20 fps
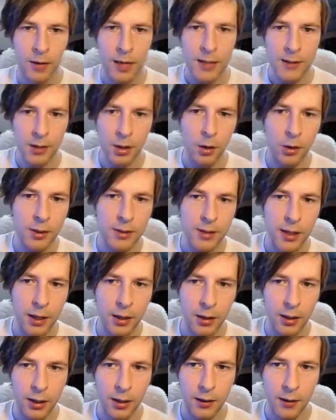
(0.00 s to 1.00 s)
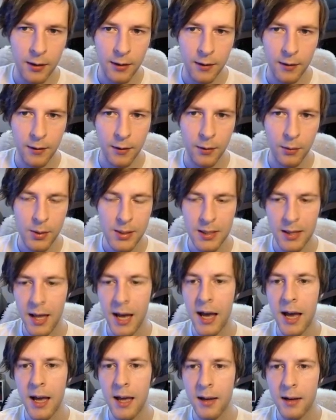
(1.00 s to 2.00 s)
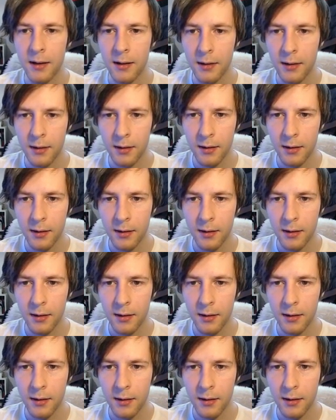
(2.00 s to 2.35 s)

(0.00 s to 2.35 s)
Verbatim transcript: That's a Hokusai grid. What's that?